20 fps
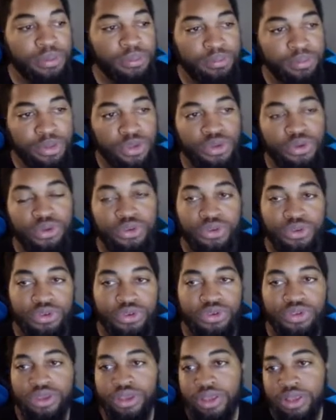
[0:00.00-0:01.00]
me who
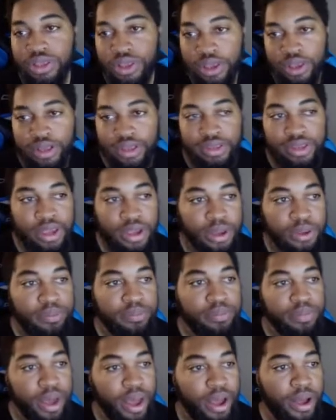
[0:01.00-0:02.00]
usually does help
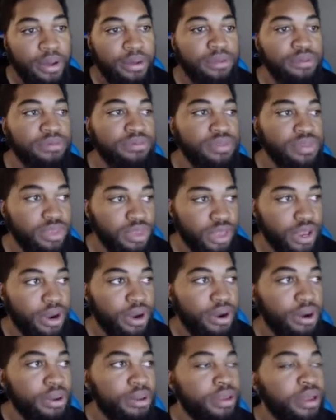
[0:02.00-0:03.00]
out there.
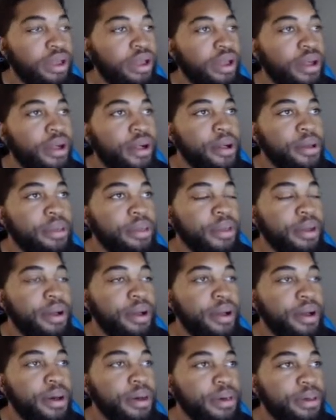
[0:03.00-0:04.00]

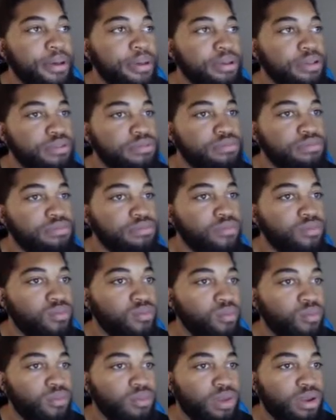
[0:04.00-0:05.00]
Uh,
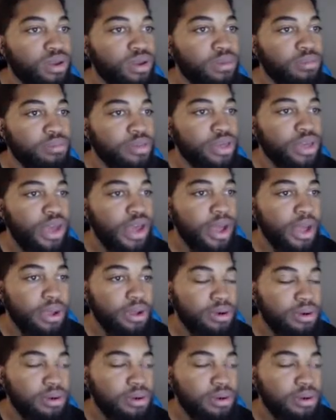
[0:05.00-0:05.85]
but yeah,